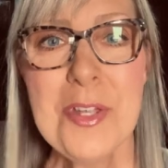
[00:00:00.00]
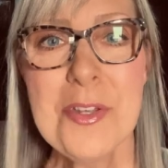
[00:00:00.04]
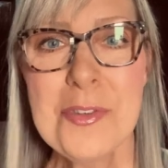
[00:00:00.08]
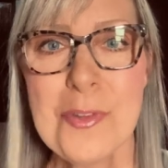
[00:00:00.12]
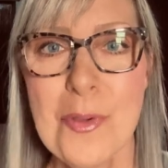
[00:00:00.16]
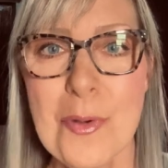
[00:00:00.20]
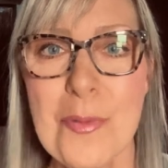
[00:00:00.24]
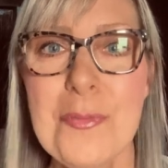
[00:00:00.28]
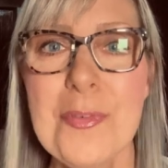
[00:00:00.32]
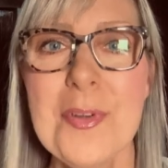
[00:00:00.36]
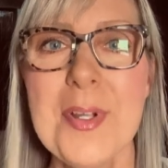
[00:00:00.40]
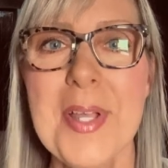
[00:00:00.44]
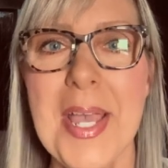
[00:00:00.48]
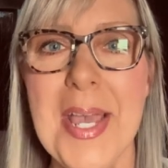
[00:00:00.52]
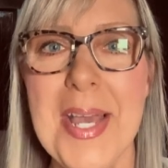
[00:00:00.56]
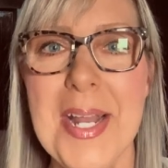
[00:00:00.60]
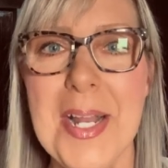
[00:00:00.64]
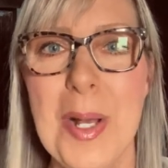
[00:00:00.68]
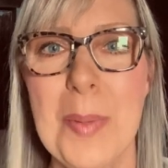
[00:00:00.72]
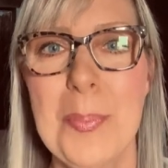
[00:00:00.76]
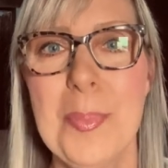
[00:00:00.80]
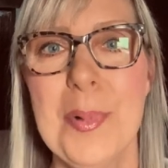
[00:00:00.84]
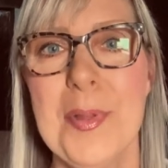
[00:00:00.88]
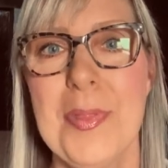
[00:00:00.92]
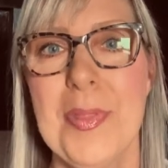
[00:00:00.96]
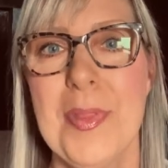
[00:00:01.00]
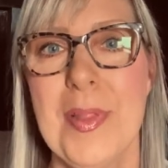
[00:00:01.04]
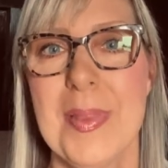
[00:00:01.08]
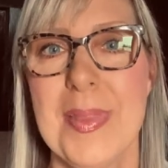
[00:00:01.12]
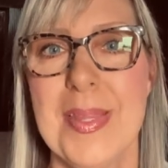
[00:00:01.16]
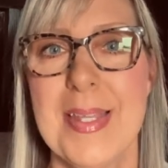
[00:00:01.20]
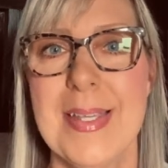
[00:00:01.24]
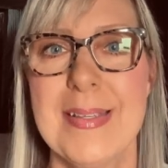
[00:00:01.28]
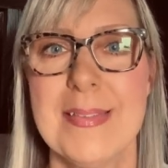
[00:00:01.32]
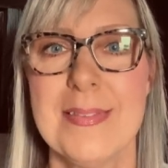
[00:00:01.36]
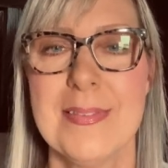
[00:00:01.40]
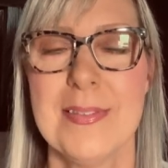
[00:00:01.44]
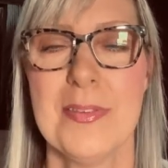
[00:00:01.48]
Don't forget, I'll put the
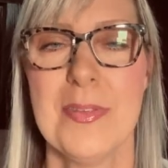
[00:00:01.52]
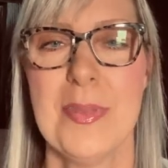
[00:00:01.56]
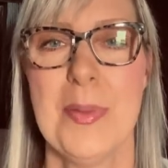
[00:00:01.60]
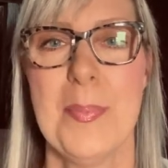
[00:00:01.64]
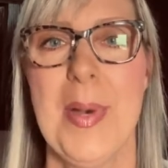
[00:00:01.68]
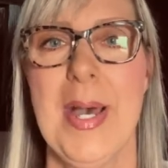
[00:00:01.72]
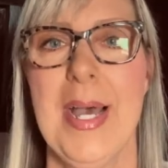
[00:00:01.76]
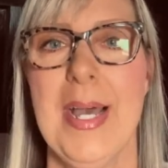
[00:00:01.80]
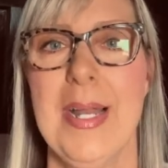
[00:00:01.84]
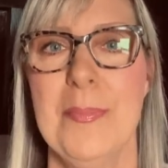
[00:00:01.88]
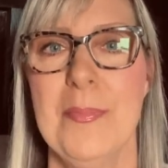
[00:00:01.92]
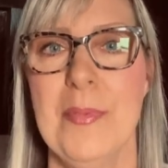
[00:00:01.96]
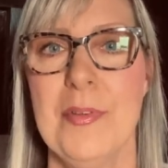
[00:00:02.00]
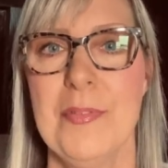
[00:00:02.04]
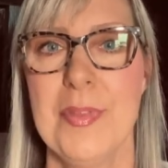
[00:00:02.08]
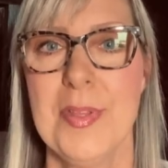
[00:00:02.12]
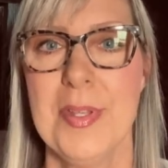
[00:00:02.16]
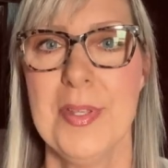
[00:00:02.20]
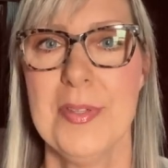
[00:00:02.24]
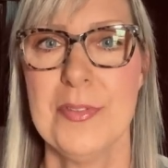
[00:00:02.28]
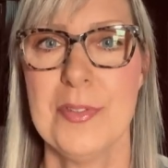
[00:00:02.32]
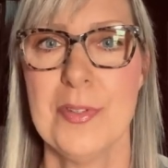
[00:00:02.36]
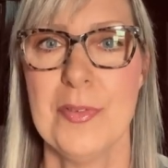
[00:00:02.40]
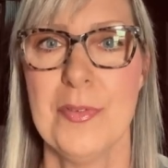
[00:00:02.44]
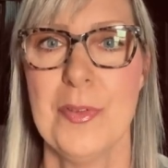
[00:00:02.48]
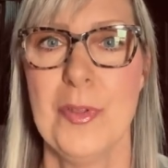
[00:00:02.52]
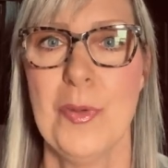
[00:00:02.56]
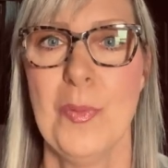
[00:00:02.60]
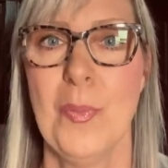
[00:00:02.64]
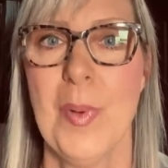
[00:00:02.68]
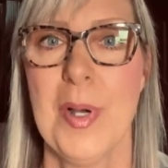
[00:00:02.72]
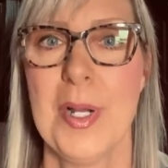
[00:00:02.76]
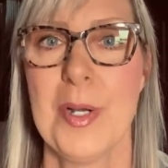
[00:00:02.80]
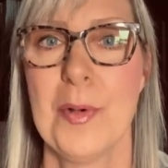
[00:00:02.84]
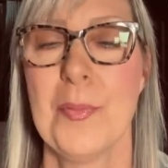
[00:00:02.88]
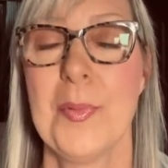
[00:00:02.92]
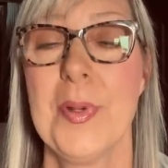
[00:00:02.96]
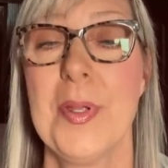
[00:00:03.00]
links at the bottom of this if you
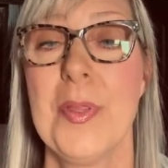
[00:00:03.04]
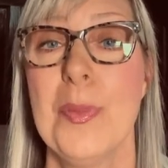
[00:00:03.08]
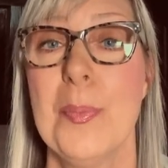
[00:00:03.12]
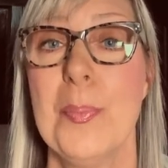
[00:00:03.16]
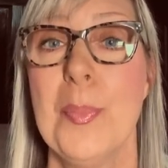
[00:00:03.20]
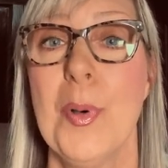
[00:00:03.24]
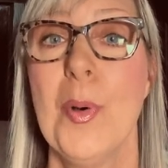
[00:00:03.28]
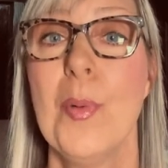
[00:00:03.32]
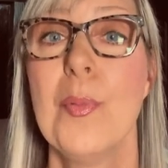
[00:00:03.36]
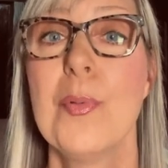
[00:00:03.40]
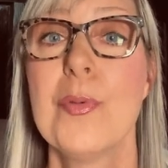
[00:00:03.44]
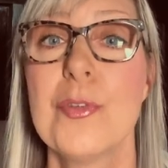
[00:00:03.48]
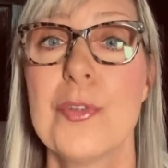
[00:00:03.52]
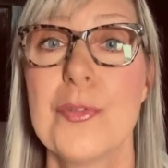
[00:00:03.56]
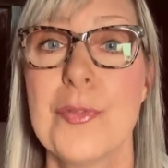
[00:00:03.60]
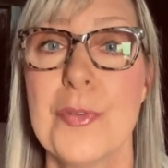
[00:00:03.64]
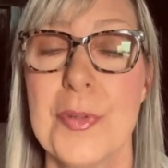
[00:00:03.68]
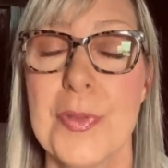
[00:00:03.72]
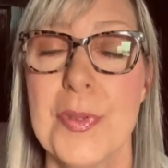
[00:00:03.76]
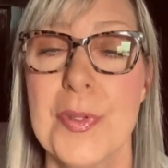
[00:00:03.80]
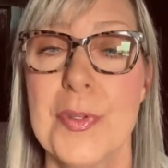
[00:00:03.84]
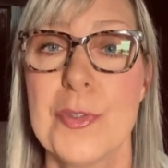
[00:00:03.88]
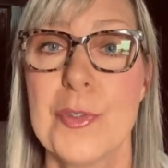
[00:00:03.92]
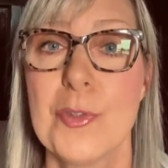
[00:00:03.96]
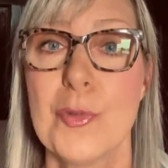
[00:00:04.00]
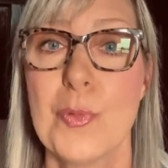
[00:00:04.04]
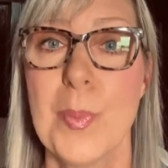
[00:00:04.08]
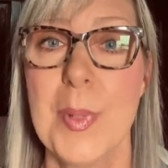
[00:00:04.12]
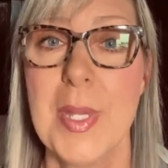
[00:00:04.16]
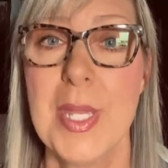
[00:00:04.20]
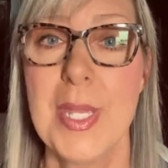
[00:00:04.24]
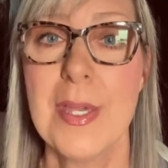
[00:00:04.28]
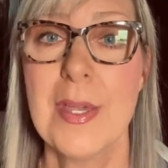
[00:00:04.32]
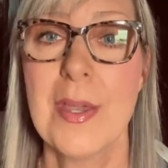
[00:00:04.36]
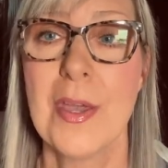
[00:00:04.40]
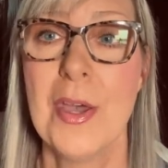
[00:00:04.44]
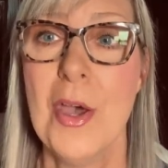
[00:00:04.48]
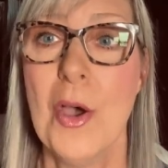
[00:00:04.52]
want to read the post for this
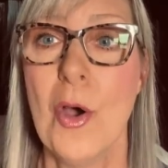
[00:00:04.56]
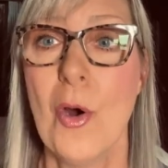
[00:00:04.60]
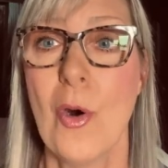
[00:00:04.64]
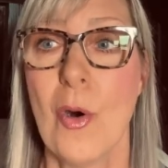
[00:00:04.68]
week,